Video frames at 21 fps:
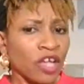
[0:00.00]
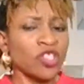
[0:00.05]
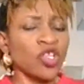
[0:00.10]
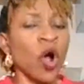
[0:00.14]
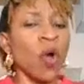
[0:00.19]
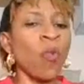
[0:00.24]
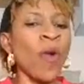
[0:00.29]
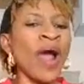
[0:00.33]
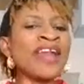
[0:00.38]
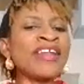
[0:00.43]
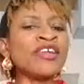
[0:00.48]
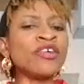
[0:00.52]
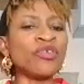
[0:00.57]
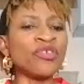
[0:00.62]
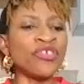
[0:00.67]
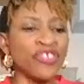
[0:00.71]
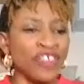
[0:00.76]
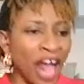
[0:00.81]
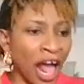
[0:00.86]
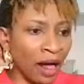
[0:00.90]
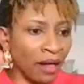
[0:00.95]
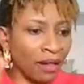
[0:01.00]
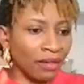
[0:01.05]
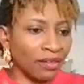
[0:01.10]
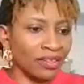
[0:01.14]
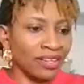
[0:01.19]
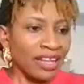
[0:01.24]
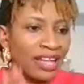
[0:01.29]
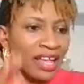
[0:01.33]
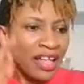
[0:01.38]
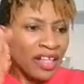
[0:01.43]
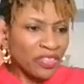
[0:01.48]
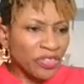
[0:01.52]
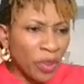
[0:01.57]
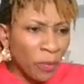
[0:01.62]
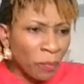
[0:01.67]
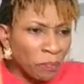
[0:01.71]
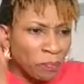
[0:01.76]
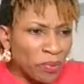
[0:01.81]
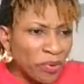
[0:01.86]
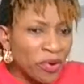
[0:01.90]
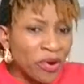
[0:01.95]
So when you yell, the
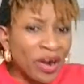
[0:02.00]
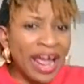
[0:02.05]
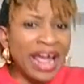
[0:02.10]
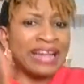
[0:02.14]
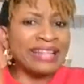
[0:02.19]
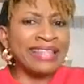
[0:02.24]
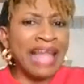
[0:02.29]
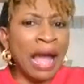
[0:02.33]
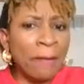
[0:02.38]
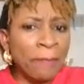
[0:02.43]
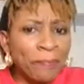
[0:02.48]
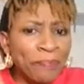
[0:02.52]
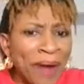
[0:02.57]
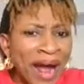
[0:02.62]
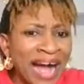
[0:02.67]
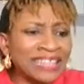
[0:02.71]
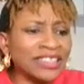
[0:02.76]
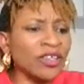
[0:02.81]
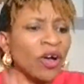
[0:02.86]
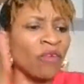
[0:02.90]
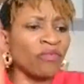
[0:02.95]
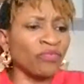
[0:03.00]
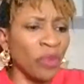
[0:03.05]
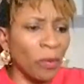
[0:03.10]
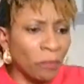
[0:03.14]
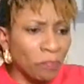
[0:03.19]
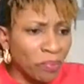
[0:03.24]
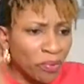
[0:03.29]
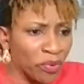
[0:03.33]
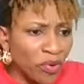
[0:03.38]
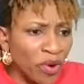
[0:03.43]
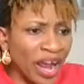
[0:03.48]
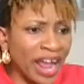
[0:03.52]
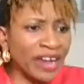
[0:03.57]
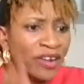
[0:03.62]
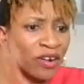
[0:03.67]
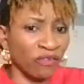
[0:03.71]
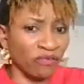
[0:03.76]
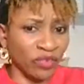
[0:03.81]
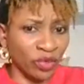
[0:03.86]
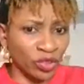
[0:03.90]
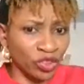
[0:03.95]
brain, that part of the brain
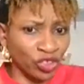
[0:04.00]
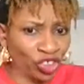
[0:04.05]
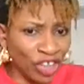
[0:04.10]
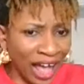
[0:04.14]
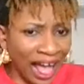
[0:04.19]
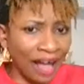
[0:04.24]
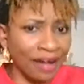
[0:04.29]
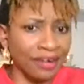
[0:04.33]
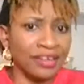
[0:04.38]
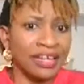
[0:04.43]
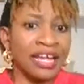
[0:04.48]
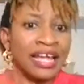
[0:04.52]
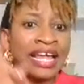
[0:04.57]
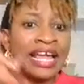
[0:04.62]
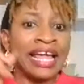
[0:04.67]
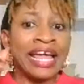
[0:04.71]
of your child,